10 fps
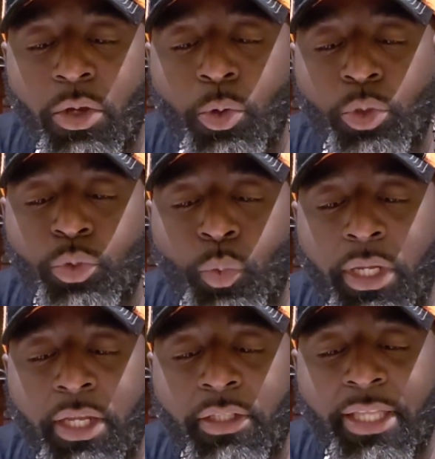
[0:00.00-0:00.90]
whose
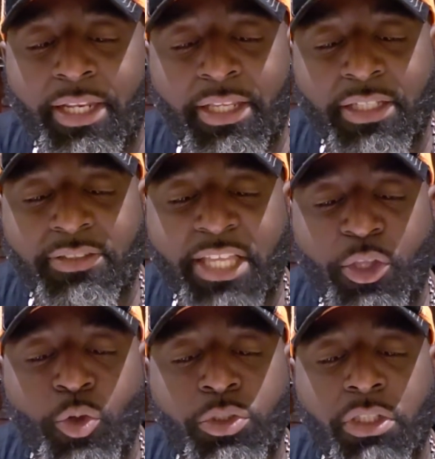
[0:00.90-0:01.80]
will it is that
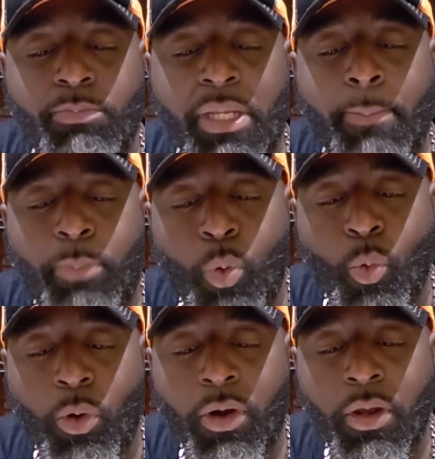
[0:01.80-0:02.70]
you should be
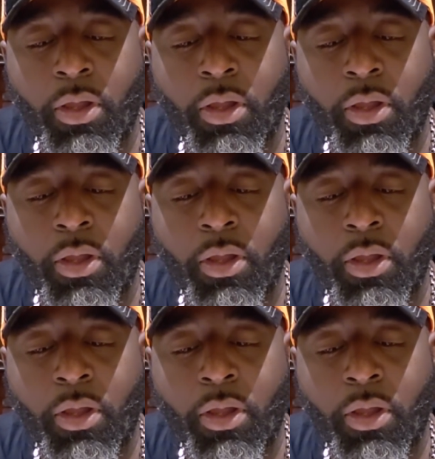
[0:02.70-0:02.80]
poor,